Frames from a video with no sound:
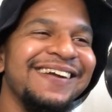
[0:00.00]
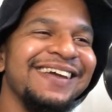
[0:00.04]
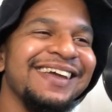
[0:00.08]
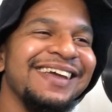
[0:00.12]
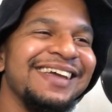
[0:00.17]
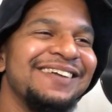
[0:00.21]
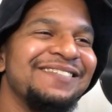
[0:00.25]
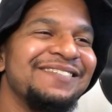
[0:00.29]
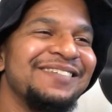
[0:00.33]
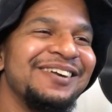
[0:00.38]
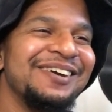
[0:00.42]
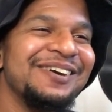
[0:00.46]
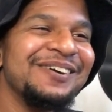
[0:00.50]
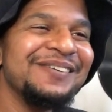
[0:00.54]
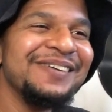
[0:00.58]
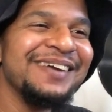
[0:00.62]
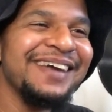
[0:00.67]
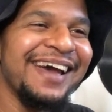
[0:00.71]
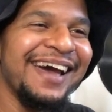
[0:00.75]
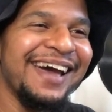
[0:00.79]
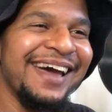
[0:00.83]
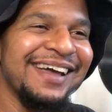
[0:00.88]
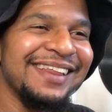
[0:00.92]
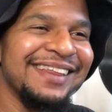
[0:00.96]
Even though we
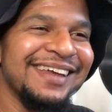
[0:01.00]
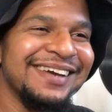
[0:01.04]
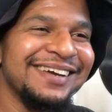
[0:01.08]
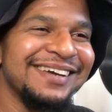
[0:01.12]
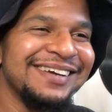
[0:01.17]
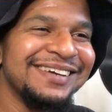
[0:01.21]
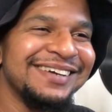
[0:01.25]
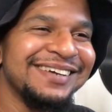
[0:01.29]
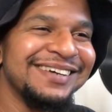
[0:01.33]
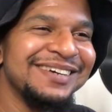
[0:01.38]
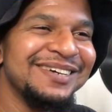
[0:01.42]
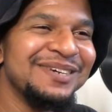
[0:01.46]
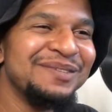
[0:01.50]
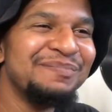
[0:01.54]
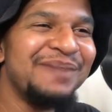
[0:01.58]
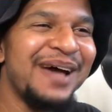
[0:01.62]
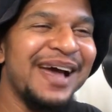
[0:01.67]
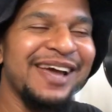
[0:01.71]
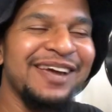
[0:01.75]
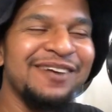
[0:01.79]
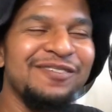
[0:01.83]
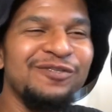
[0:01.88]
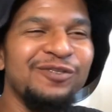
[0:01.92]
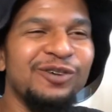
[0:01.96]
had like a good
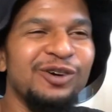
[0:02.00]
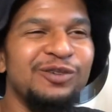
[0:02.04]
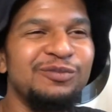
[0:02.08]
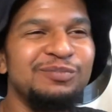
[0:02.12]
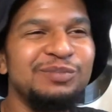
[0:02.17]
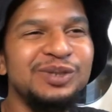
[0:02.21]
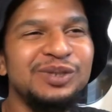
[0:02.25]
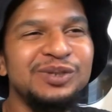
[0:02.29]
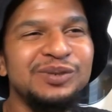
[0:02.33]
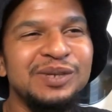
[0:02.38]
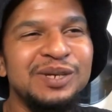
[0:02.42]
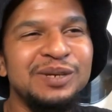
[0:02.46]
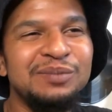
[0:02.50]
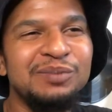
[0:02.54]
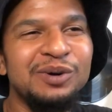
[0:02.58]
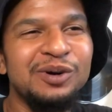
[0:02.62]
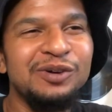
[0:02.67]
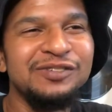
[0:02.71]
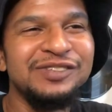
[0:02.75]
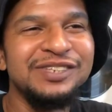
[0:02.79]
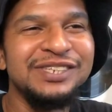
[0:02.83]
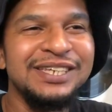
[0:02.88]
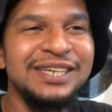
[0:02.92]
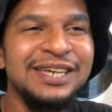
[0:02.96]
back and forth between
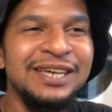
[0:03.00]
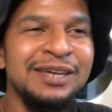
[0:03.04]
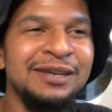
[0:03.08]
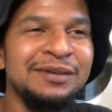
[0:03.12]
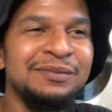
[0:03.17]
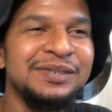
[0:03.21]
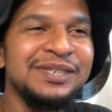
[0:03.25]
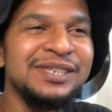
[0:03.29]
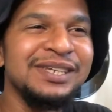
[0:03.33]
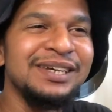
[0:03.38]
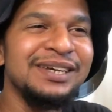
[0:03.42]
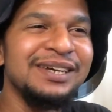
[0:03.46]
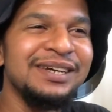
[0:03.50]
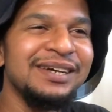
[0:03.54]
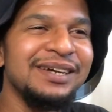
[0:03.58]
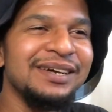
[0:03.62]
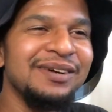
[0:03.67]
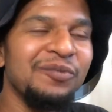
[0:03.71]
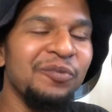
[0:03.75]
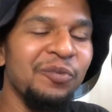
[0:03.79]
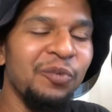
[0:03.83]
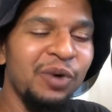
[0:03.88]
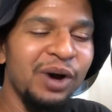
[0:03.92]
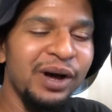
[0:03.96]
both teams,
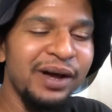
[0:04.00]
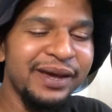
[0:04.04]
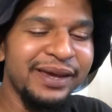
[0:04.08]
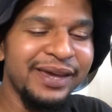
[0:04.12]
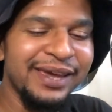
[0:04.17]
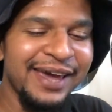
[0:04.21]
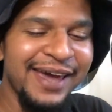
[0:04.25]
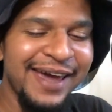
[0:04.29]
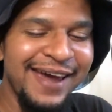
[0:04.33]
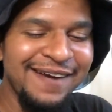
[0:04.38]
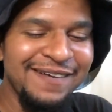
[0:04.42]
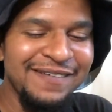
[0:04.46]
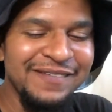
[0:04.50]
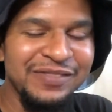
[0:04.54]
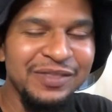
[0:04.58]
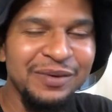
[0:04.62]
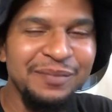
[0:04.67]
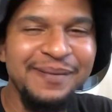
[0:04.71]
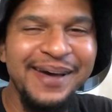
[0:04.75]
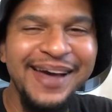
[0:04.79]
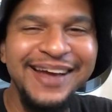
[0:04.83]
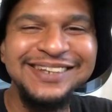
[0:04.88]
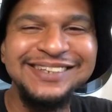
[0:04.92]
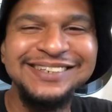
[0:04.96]
what carried the
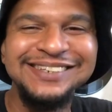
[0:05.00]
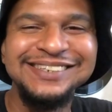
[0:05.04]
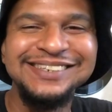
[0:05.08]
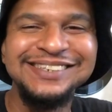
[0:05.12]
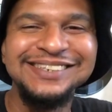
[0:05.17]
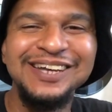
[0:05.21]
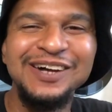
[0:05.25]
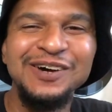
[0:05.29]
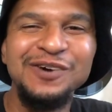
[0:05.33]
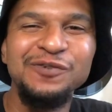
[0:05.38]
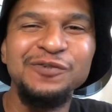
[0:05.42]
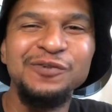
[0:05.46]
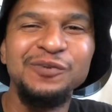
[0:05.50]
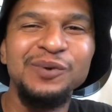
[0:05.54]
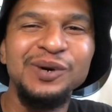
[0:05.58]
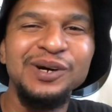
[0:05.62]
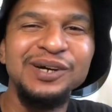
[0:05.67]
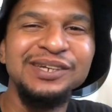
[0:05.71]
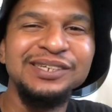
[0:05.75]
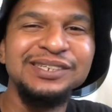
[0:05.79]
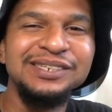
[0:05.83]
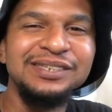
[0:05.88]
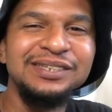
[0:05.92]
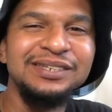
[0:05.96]
match itself
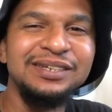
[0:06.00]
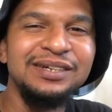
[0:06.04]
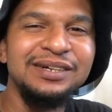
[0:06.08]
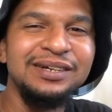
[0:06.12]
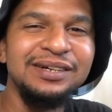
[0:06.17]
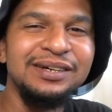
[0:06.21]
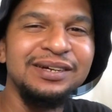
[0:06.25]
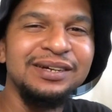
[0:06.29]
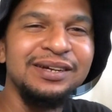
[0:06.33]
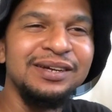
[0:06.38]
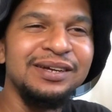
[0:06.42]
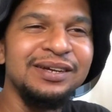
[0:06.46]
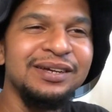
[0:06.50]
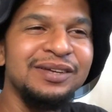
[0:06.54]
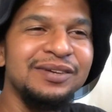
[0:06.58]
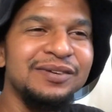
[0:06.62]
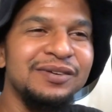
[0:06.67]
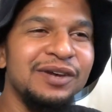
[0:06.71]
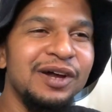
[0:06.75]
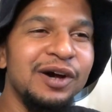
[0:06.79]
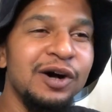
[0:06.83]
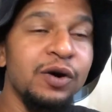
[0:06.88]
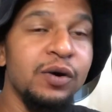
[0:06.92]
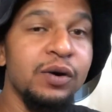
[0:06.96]
was the, you
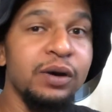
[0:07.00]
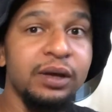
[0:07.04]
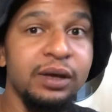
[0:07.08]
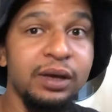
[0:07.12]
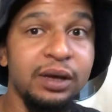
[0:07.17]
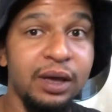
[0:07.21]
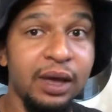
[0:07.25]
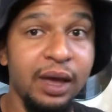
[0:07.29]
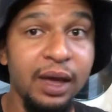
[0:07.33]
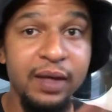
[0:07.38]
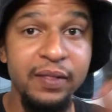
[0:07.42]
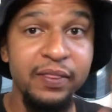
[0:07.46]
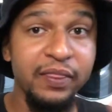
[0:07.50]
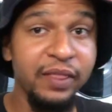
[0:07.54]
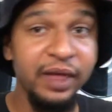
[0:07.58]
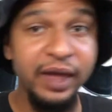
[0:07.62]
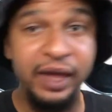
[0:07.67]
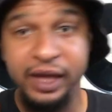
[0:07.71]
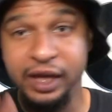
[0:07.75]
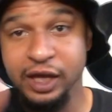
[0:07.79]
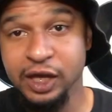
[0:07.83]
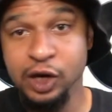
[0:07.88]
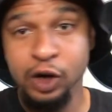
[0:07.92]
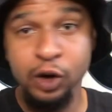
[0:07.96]
know, can
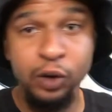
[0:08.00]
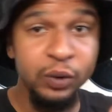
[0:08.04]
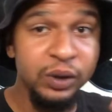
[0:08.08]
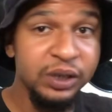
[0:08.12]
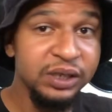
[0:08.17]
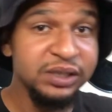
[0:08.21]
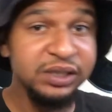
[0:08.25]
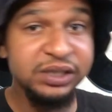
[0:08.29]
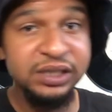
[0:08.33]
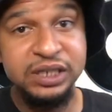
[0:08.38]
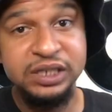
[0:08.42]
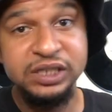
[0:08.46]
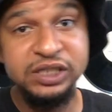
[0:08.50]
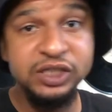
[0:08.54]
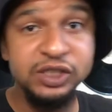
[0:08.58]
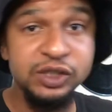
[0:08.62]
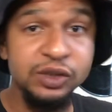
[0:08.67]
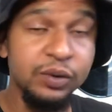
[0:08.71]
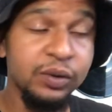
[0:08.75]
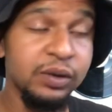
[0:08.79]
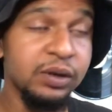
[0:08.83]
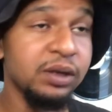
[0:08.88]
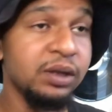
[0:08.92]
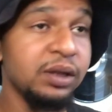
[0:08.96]
they coexist
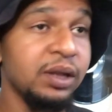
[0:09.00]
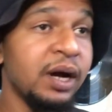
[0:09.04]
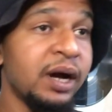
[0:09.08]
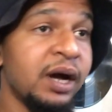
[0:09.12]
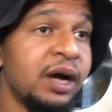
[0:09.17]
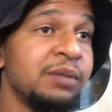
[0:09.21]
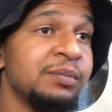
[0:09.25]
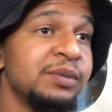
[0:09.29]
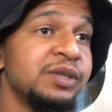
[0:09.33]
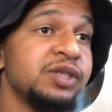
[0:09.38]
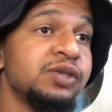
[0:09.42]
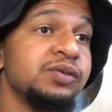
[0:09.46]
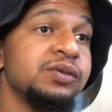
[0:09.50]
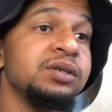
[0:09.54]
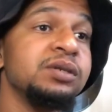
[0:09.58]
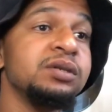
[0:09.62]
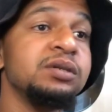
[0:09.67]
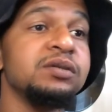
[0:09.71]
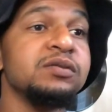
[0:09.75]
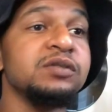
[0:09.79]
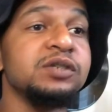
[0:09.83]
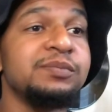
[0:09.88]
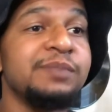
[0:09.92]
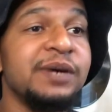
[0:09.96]
storyline between
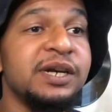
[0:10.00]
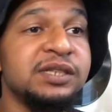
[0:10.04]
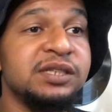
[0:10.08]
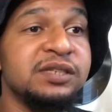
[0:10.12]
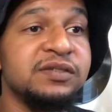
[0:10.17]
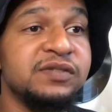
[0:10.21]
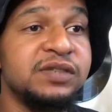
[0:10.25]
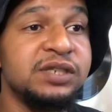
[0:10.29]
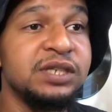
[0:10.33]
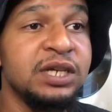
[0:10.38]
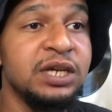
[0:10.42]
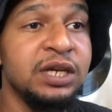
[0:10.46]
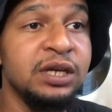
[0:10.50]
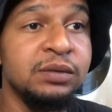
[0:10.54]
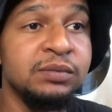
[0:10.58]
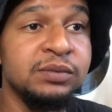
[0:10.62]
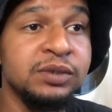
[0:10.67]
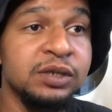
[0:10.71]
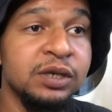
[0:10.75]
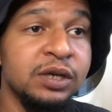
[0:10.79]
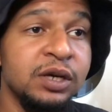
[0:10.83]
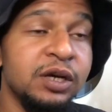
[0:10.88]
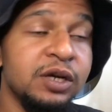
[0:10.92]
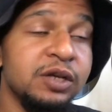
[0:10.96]
the respective
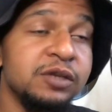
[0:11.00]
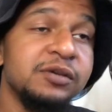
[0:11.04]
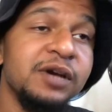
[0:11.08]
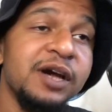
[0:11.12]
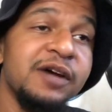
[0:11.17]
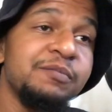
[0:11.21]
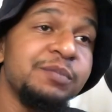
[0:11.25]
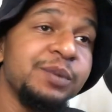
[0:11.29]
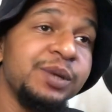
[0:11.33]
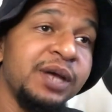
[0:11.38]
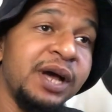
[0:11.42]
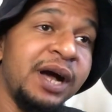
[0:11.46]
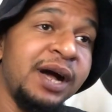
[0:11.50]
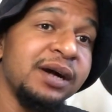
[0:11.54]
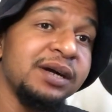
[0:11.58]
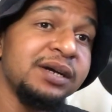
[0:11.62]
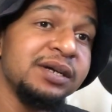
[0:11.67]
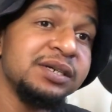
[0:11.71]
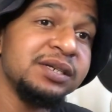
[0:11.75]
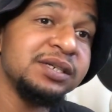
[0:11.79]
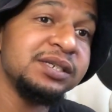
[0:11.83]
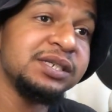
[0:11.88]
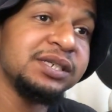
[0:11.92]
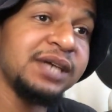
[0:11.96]
teams. You have Bianca
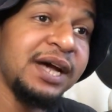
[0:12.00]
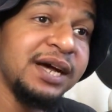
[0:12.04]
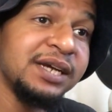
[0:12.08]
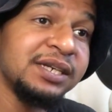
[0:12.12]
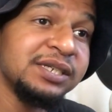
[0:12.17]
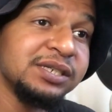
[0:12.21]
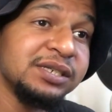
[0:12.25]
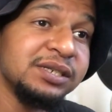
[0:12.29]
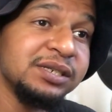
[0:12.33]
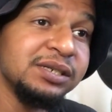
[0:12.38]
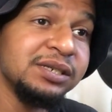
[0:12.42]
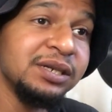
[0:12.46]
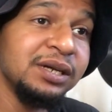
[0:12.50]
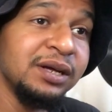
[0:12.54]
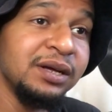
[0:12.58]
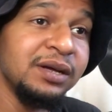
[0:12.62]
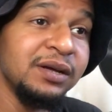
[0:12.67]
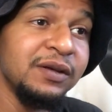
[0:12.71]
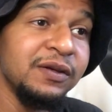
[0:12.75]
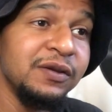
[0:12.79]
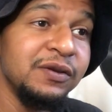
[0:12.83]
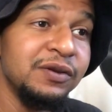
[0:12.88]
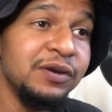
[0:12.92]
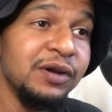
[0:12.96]
and Sasha,
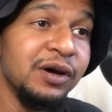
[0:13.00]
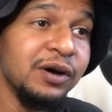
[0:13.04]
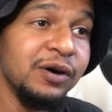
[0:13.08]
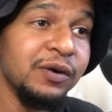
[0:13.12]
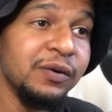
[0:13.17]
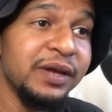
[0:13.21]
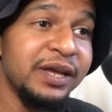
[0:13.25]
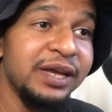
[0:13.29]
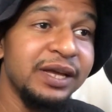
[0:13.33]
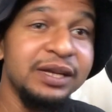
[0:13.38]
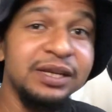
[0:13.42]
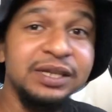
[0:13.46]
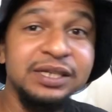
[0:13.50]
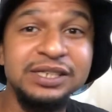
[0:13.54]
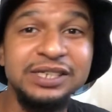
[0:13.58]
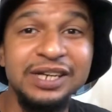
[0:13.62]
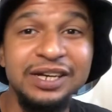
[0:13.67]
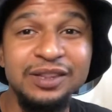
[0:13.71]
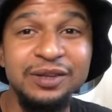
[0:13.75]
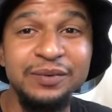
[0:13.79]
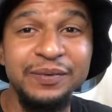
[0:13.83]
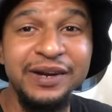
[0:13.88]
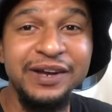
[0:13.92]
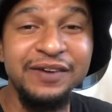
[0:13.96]
you know, hitting each
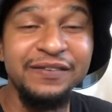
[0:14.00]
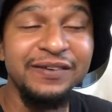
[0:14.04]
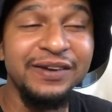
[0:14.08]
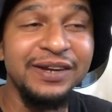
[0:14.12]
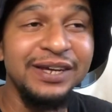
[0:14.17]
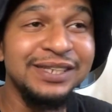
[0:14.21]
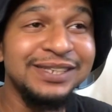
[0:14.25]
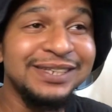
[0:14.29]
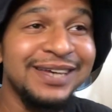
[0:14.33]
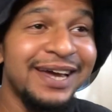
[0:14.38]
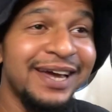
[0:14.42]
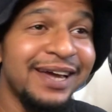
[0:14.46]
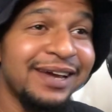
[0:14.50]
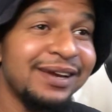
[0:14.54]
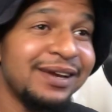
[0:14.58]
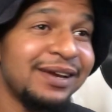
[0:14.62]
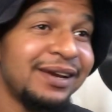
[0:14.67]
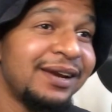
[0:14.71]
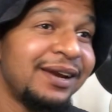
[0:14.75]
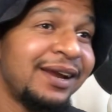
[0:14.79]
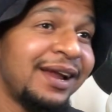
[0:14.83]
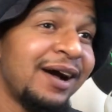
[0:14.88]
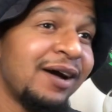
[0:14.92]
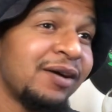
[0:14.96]
other whenever they tag in
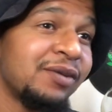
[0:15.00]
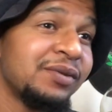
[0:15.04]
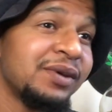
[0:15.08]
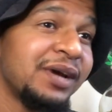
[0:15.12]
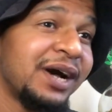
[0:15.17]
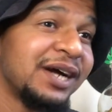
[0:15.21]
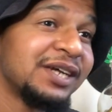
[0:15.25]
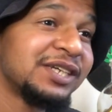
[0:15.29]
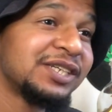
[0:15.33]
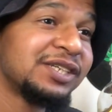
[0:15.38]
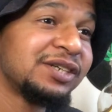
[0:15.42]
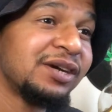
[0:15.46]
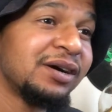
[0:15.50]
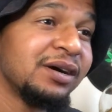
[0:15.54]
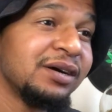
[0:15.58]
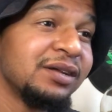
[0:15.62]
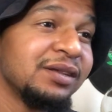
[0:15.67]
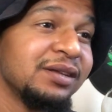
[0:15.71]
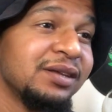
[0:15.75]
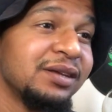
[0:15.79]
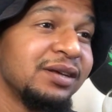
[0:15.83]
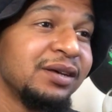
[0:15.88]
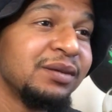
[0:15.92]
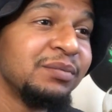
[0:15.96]
and out. You got
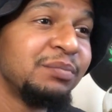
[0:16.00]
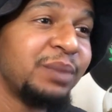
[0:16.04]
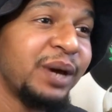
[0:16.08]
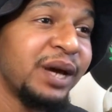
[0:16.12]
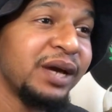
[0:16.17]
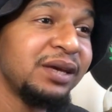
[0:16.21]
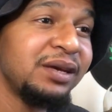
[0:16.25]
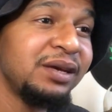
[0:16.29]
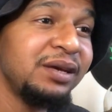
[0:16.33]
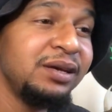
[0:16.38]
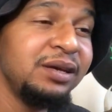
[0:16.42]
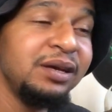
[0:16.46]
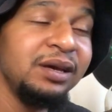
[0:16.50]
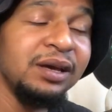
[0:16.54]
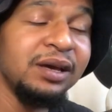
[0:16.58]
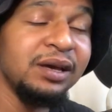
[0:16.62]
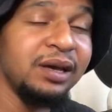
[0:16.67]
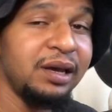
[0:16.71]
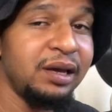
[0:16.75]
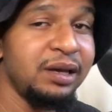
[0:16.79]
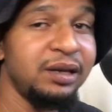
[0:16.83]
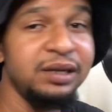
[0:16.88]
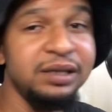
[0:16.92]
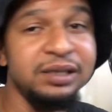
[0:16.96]
Charlotte and Becky
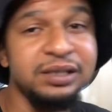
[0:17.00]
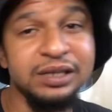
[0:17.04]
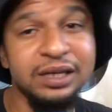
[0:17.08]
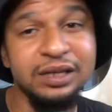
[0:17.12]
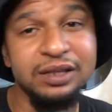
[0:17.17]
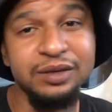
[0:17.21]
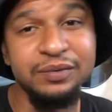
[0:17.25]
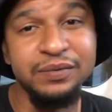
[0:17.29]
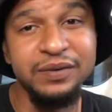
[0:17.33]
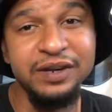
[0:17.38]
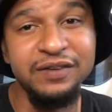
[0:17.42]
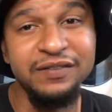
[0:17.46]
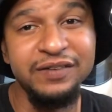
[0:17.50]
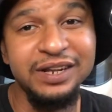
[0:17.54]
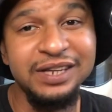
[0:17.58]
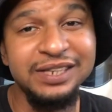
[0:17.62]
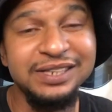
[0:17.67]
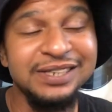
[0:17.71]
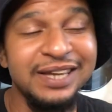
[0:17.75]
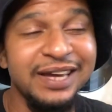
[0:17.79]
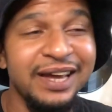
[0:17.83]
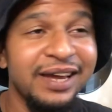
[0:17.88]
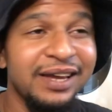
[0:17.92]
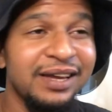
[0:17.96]
hitting each other whenever they
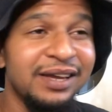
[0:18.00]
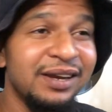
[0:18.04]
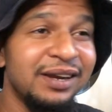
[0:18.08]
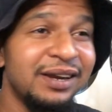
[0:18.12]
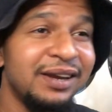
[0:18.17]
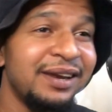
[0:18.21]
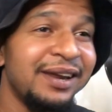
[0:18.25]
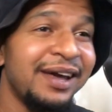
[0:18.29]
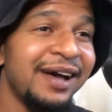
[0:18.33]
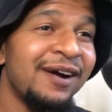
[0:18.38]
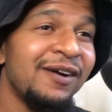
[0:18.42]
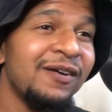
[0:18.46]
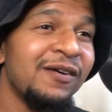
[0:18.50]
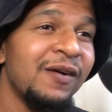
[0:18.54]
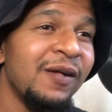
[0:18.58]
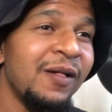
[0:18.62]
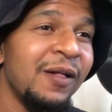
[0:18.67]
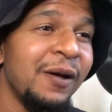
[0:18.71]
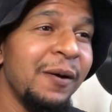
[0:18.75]
tag in and out.